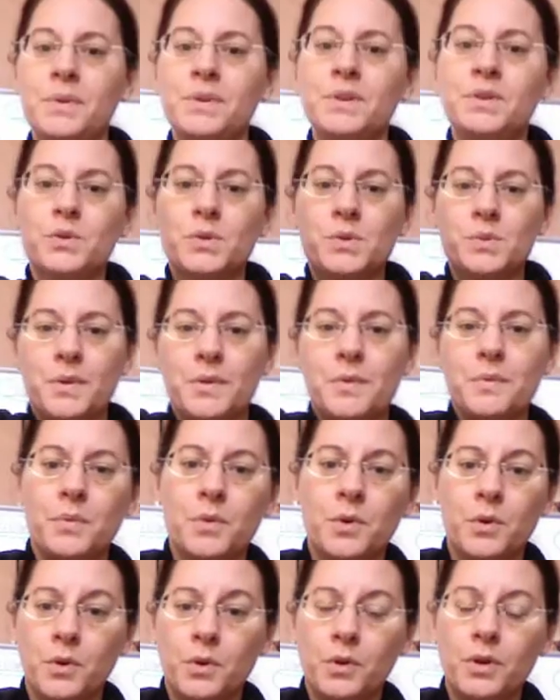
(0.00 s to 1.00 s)
into a swimming
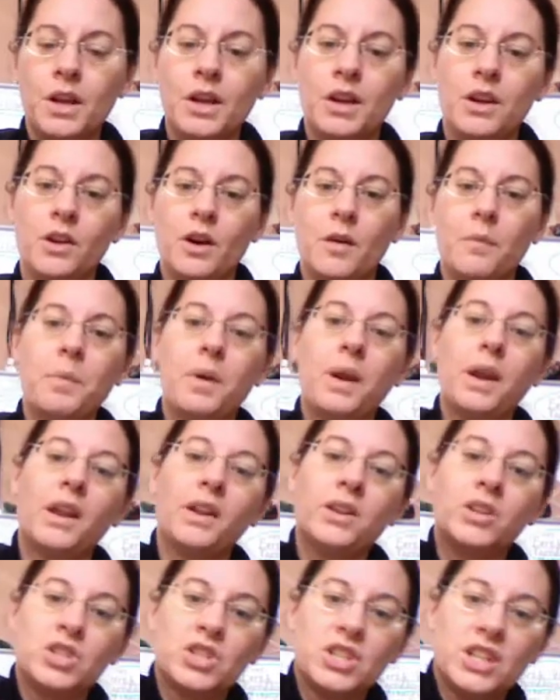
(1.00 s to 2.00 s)
pool, you're
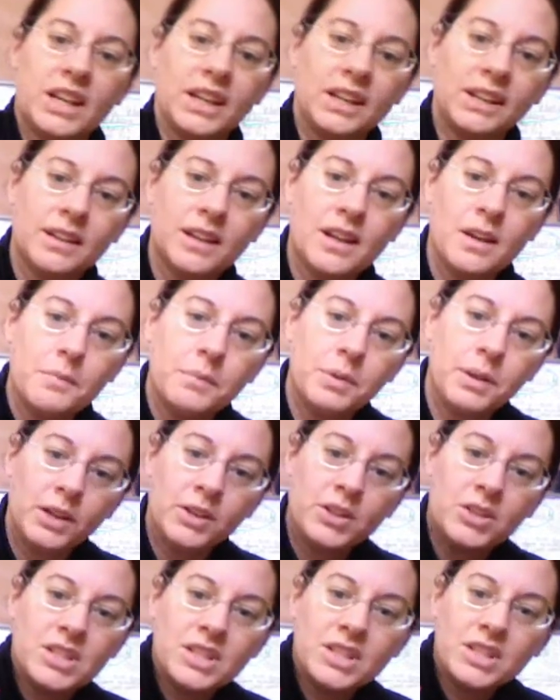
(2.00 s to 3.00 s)
plunging
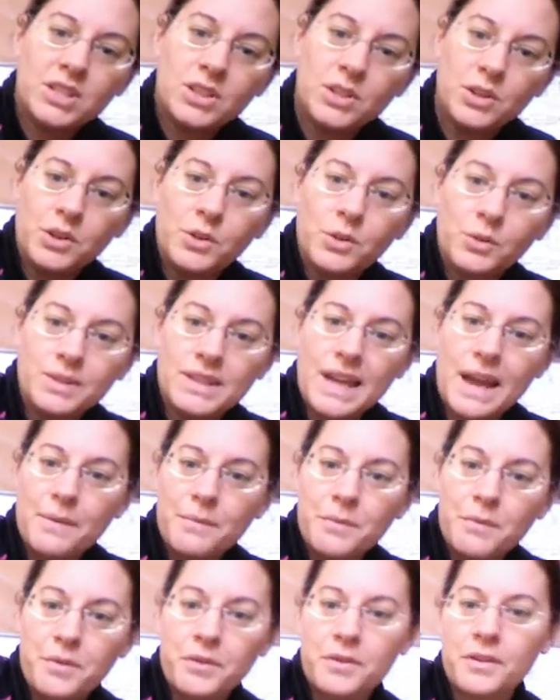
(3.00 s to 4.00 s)
to your
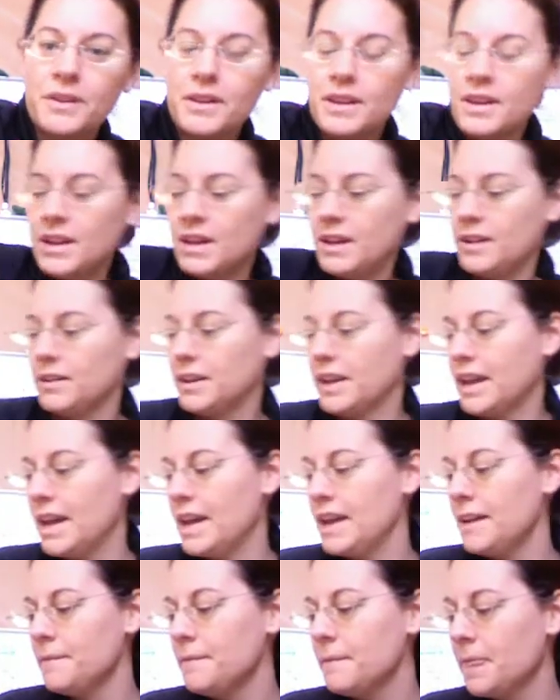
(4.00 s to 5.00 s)
depth.
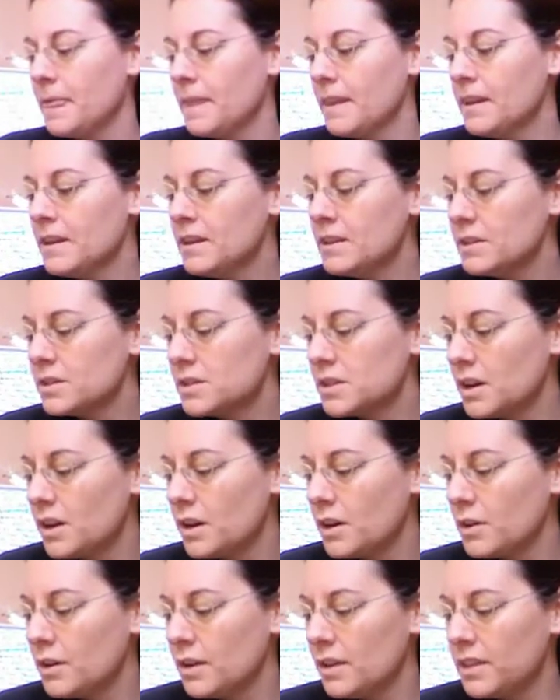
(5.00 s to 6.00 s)
Okay,
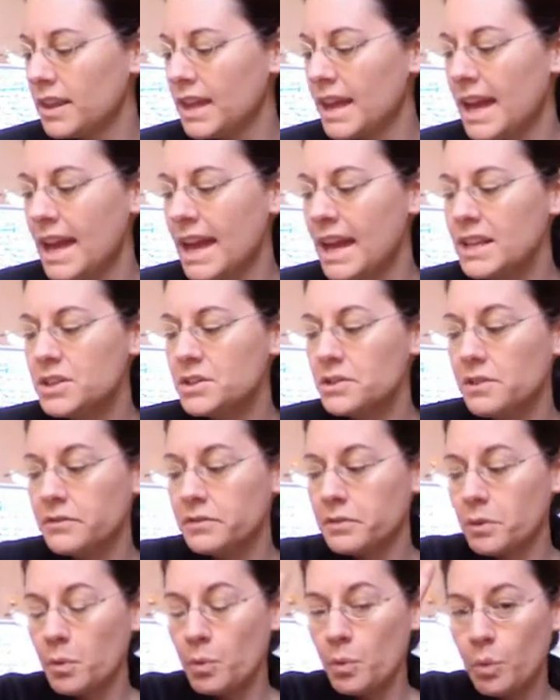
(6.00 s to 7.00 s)
so the edge of
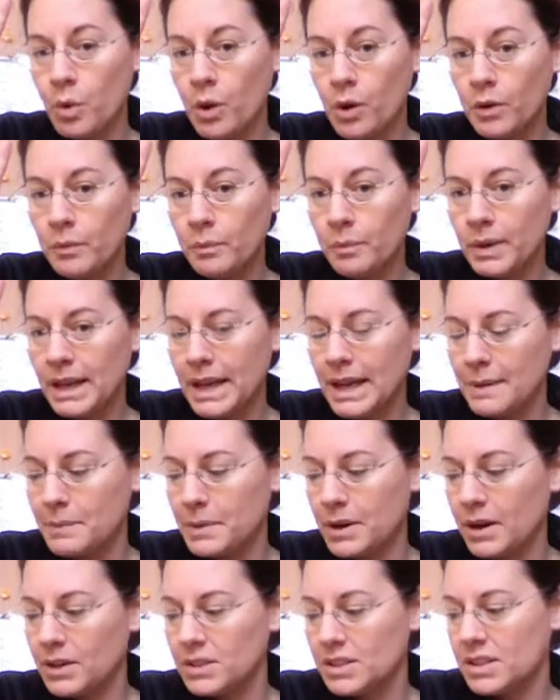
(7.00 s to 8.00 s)
one plate
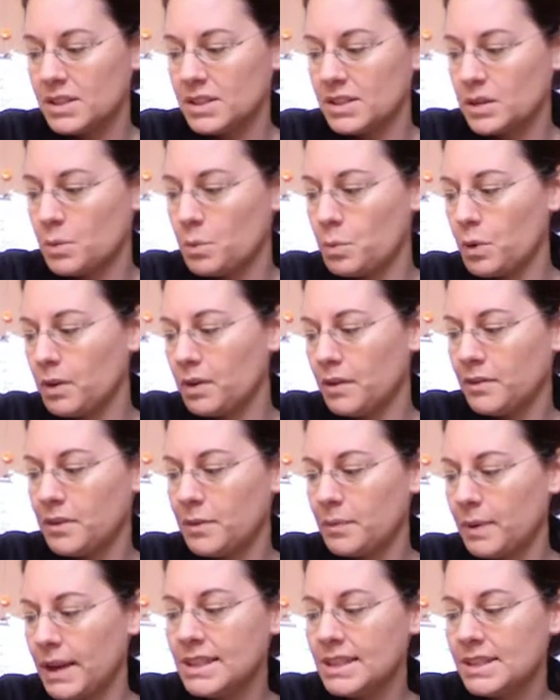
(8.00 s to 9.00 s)
margin, so one of the
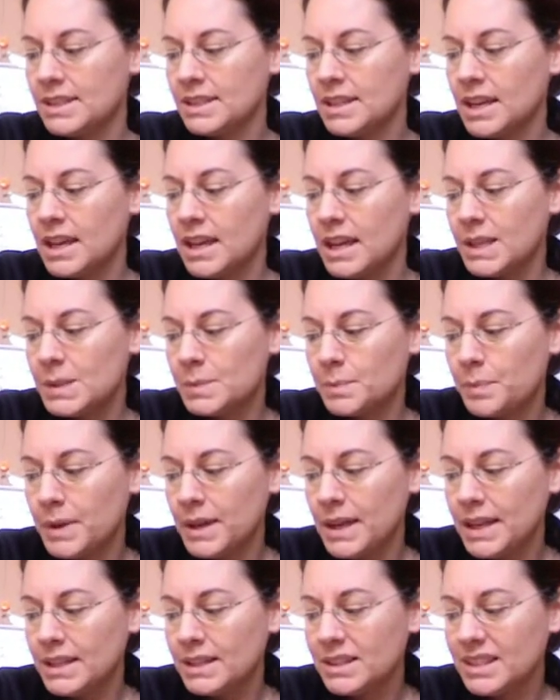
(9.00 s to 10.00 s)
plates, is
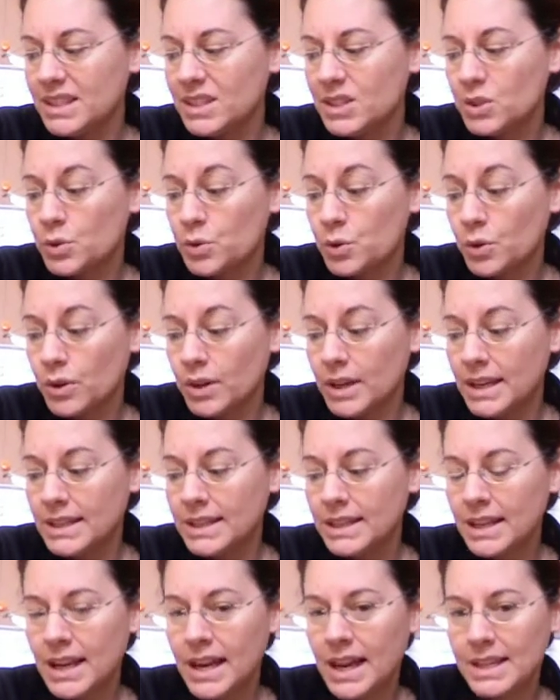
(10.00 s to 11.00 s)
being destroyed
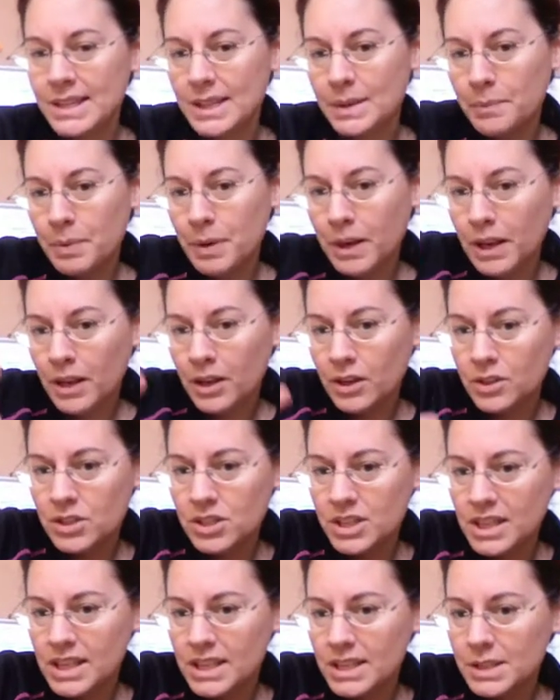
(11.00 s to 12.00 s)
as it
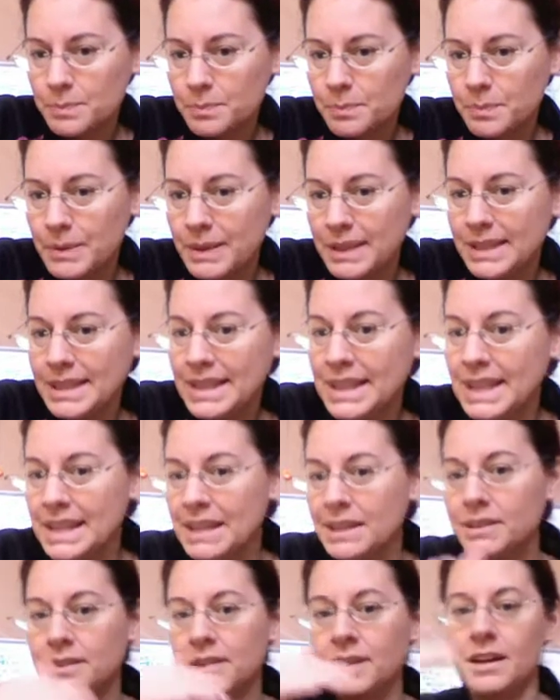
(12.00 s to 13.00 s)
plunges
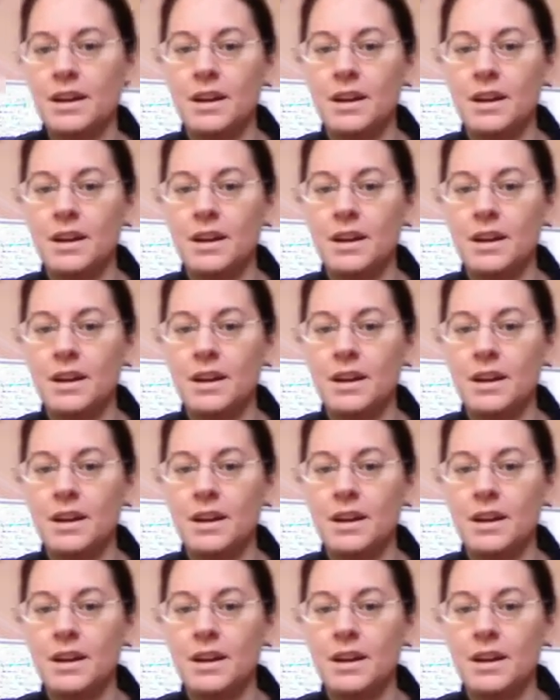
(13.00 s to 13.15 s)
beneath.